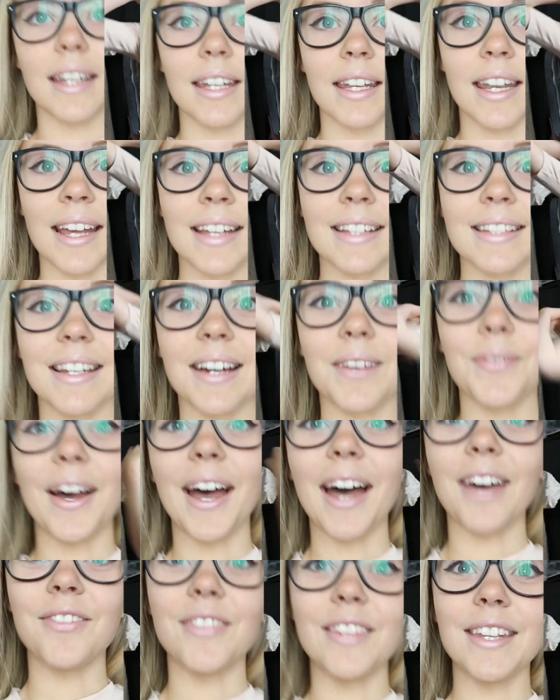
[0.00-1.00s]
Next up I
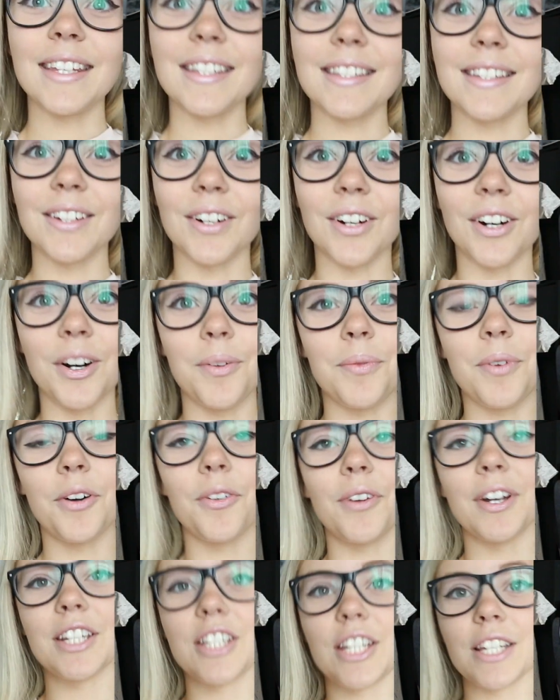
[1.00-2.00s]
have this top,
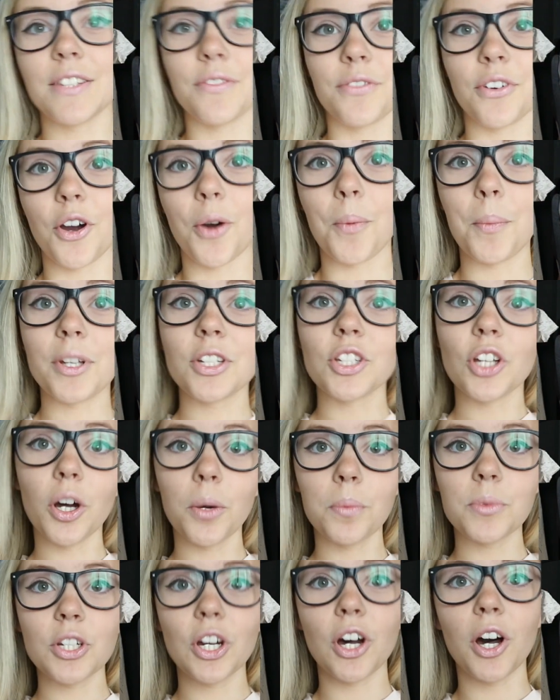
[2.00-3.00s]
which is from
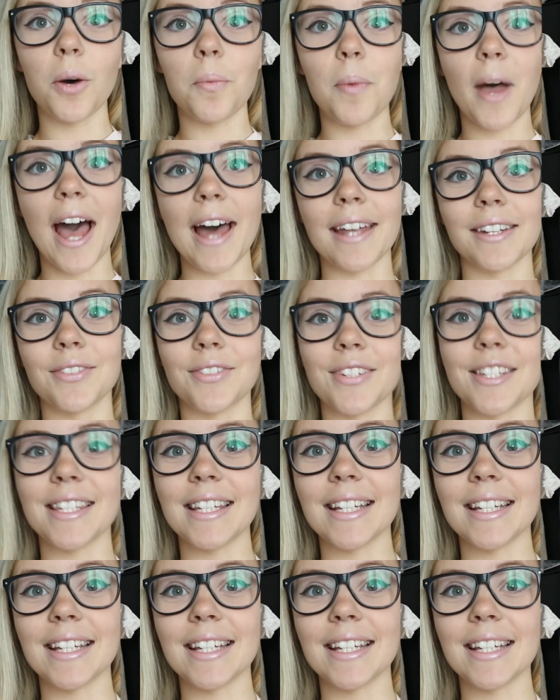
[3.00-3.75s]
Topshop and was